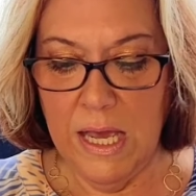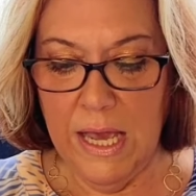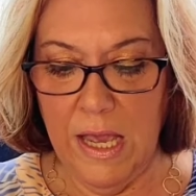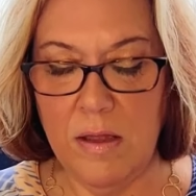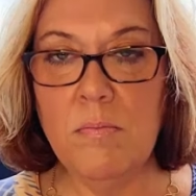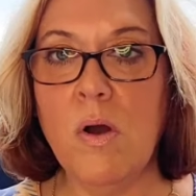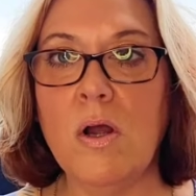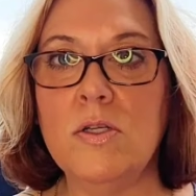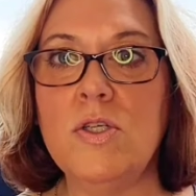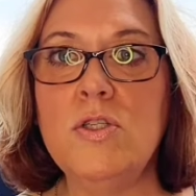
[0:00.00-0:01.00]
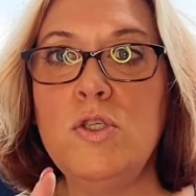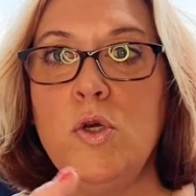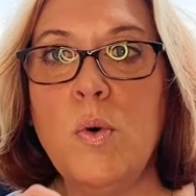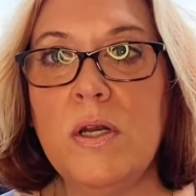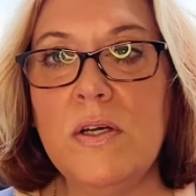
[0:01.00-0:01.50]
In March,
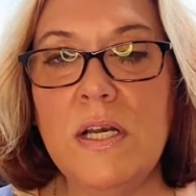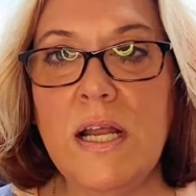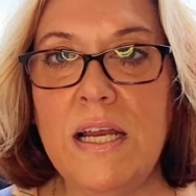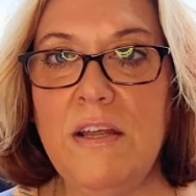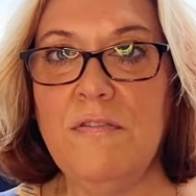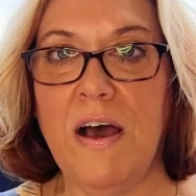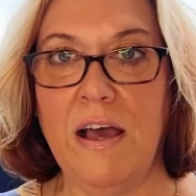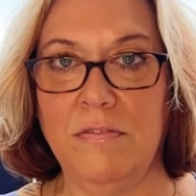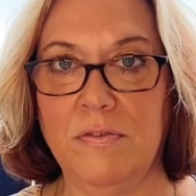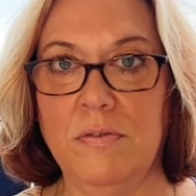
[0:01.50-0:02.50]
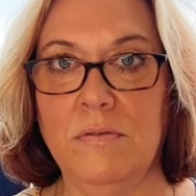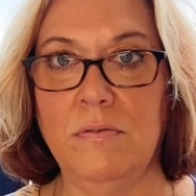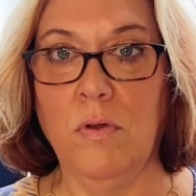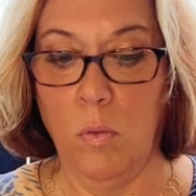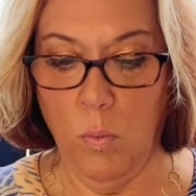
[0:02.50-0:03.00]
295,
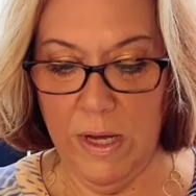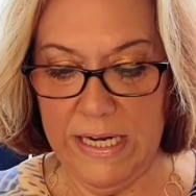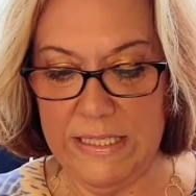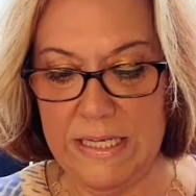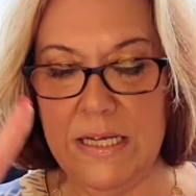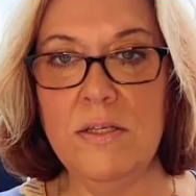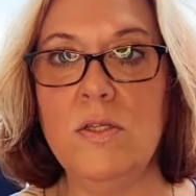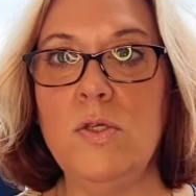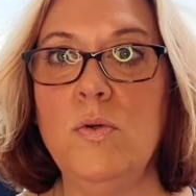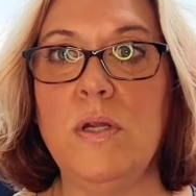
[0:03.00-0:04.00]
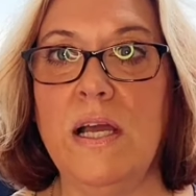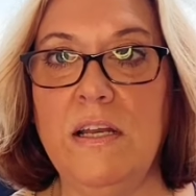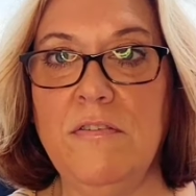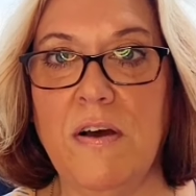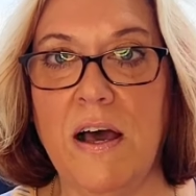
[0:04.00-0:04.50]
118 to
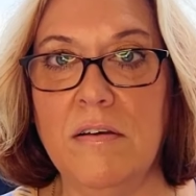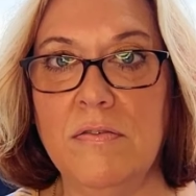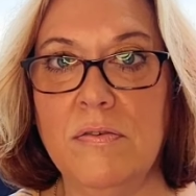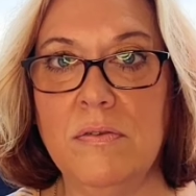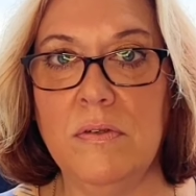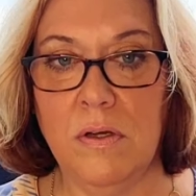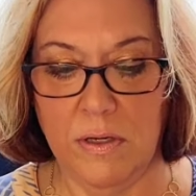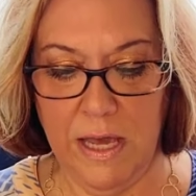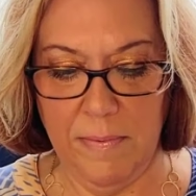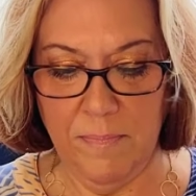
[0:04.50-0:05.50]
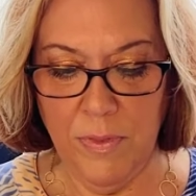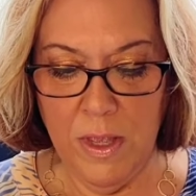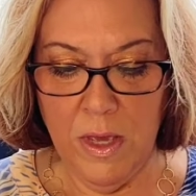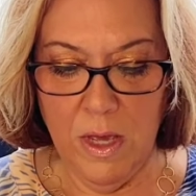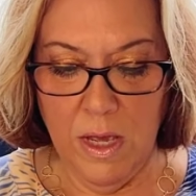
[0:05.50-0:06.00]
295, okay?
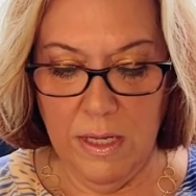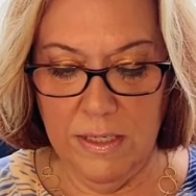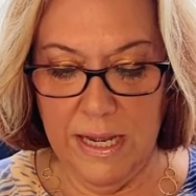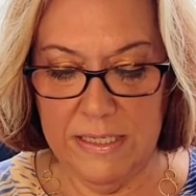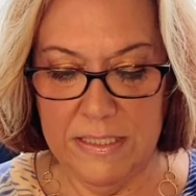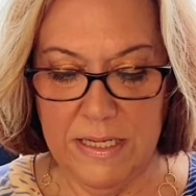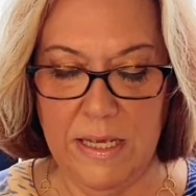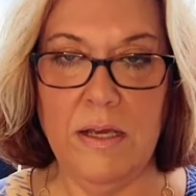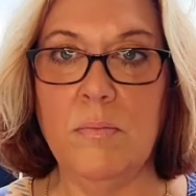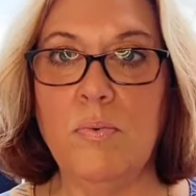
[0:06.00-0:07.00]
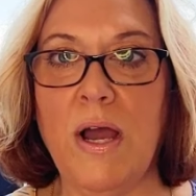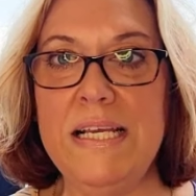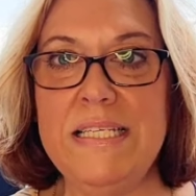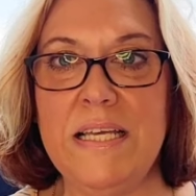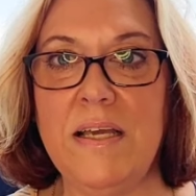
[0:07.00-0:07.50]
Next thing,
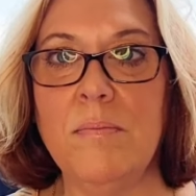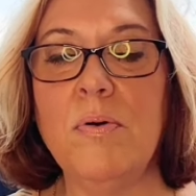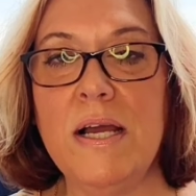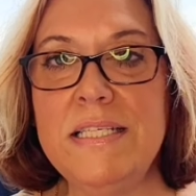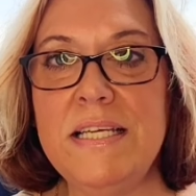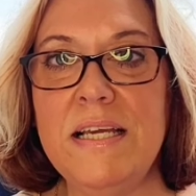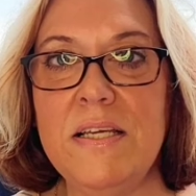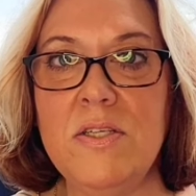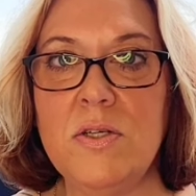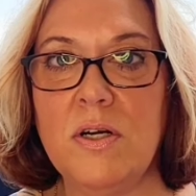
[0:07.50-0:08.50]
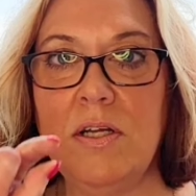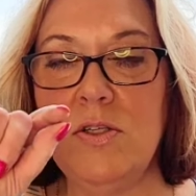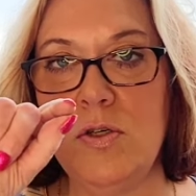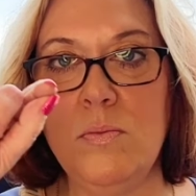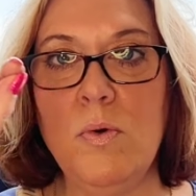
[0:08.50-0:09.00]
pricing. Pricing is starting
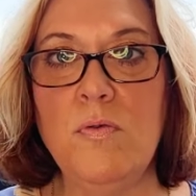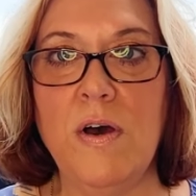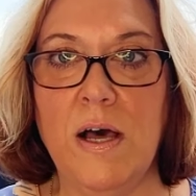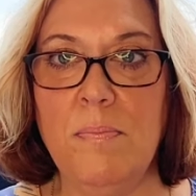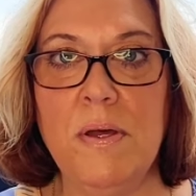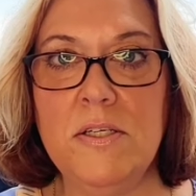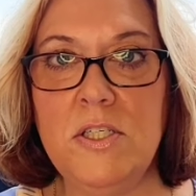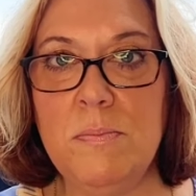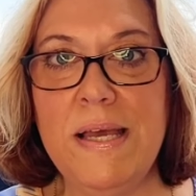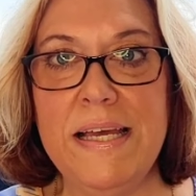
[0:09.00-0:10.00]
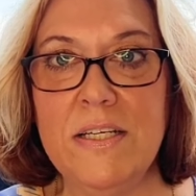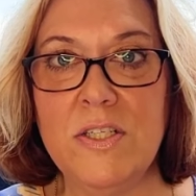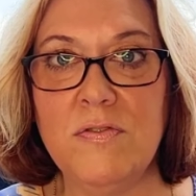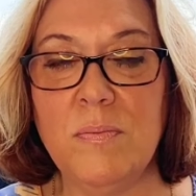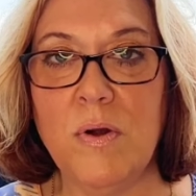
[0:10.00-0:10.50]
to move up a smidge
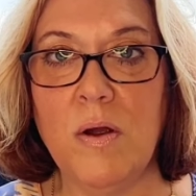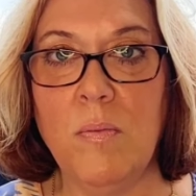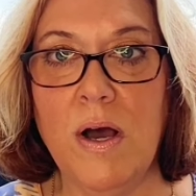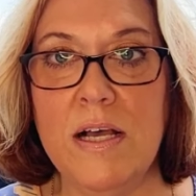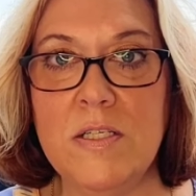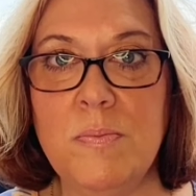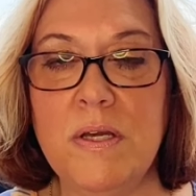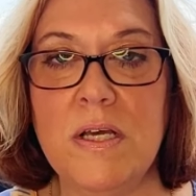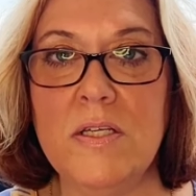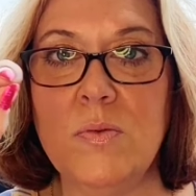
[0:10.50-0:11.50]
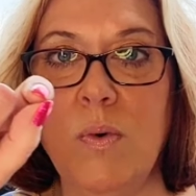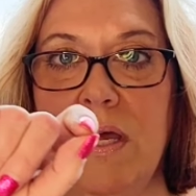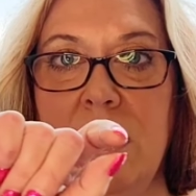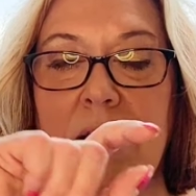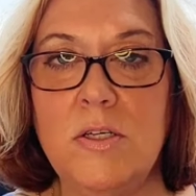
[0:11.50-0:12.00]
from where it was because
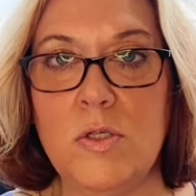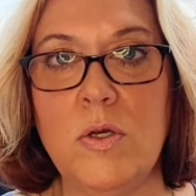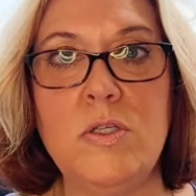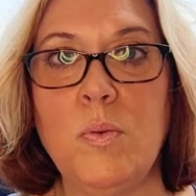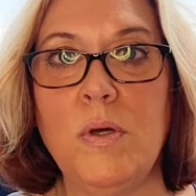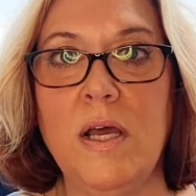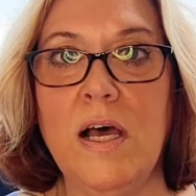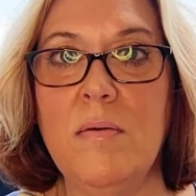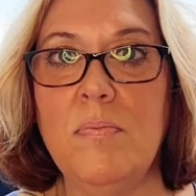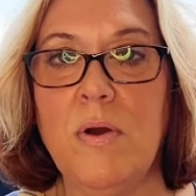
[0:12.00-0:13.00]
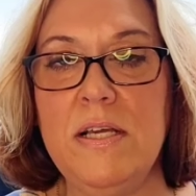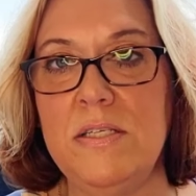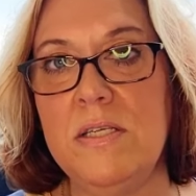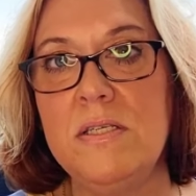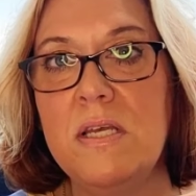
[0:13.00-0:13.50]
when interest rates went up,
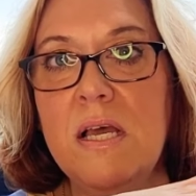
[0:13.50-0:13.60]
prices